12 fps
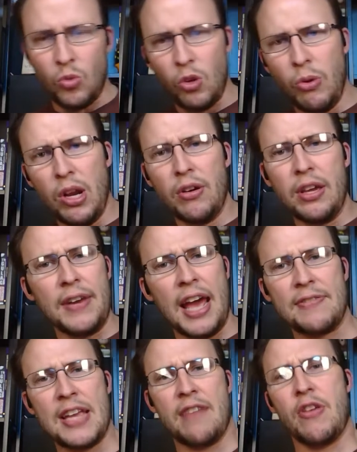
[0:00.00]
we don't even
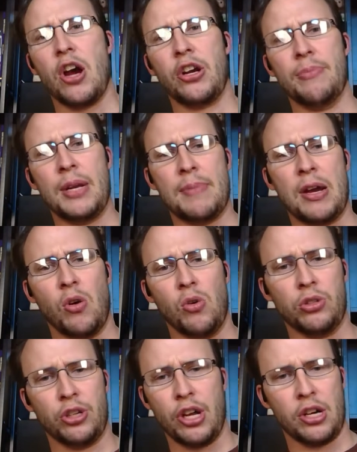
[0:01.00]
have to have the argument about
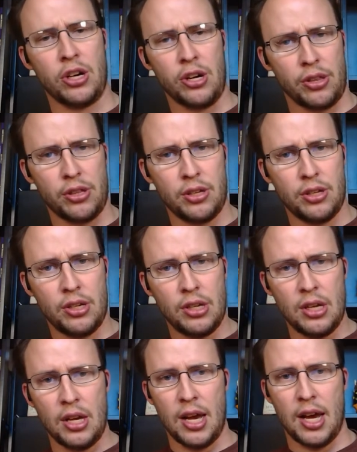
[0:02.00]
old or young Earth.
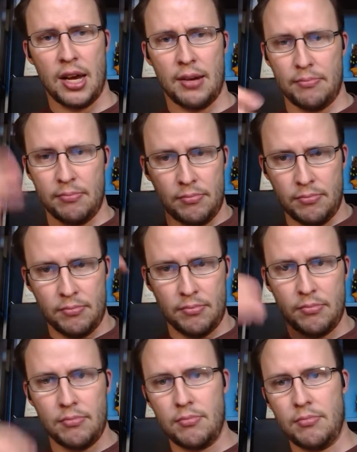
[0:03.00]

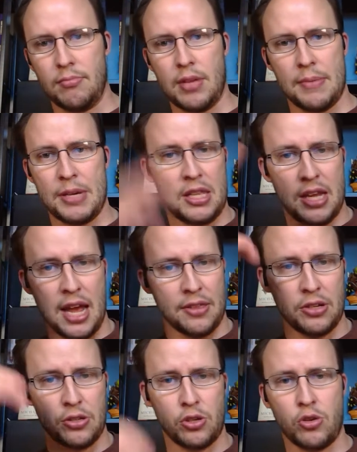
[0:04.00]
I mean, yeah,
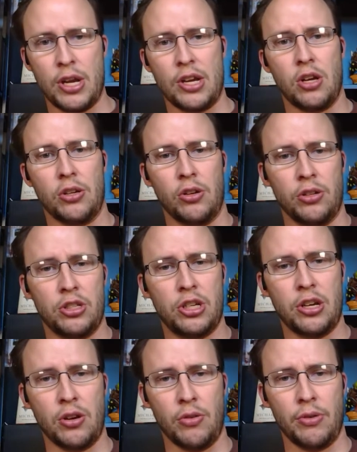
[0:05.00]
there's a tree called Old
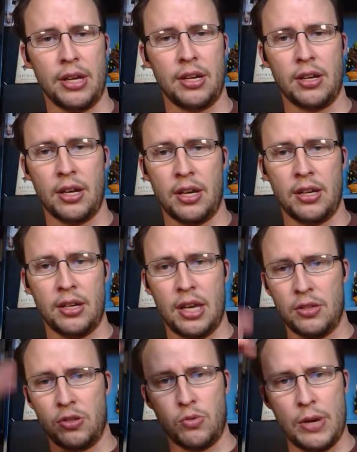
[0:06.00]
Chico
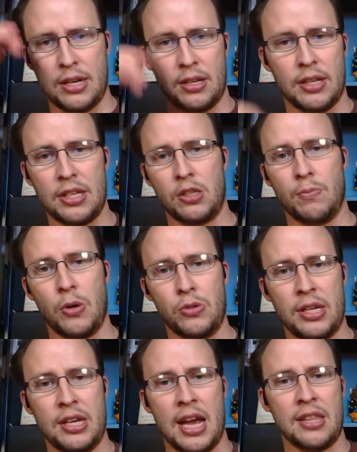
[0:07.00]
in Sweden that's
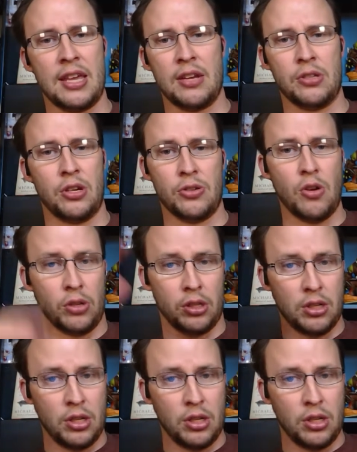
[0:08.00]
supposedly 9,000 years old.